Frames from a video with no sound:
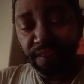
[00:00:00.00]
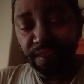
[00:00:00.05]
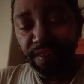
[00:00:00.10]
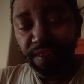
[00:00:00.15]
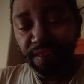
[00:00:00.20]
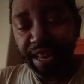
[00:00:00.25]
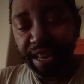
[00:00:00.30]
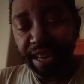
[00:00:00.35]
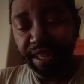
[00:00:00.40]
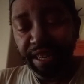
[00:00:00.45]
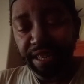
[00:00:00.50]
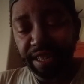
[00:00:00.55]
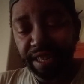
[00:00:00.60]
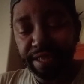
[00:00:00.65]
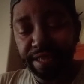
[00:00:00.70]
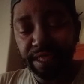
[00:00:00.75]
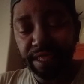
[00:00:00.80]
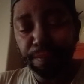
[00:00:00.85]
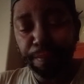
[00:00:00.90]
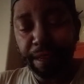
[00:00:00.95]
and
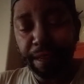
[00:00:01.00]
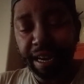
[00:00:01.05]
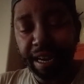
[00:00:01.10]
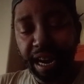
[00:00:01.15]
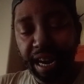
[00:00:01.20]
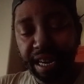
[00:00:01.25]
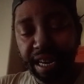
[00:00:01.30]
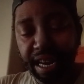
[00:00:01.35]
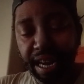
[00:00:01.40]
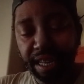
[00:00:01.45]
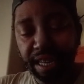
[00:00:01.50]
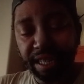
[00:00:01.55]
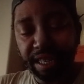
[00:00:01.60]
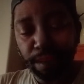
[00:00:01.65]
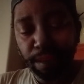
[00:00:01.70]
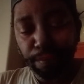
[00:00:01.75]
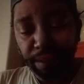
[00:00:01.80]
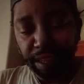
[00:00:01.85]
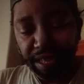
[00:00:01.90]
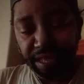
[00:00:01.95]
licensed by
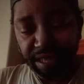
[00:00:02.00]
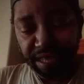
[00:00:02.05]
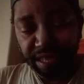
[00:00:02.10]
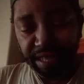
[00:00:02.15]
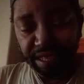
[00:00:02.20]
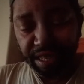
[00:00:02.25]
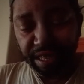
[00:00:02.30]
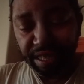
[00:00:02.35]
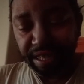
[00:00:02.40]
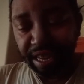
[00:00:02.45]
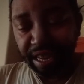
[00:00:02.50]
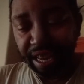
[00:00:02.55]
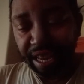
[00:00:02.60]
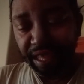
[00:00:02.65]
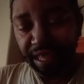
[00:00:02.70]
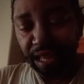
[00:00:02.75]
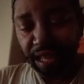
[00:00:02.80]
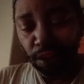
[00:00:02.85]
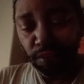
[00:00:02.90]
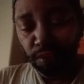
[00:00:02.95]
IHM Licenses
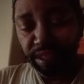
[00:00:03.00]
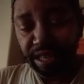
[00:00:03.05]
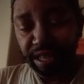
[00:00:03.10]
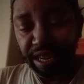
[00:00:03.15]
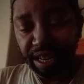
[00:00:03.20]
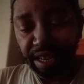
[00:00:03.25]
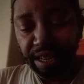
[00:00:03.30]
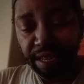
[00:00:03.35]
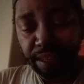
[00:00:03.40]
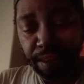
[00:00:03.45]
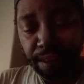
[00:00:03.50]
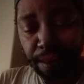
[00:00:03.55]
LLC.